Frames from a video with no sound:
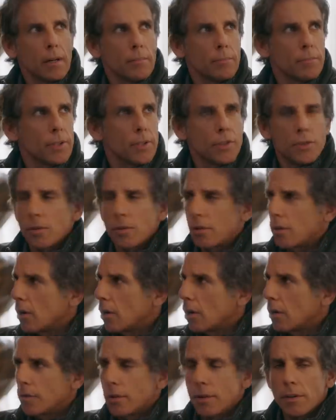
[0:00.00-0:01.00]
I'm pretty sure
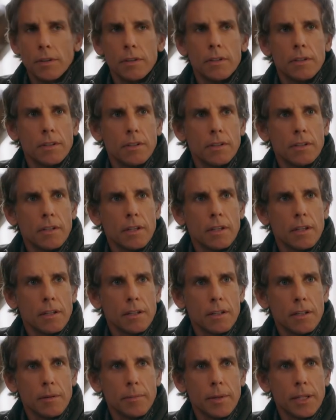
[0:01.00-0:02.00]
Harvard is uh,
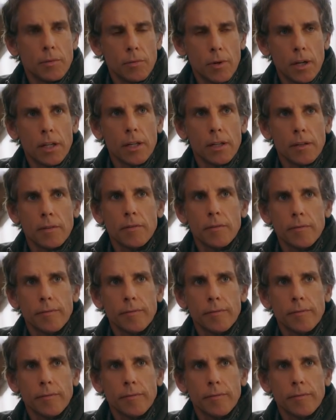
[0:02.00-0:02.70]
going to be in the running.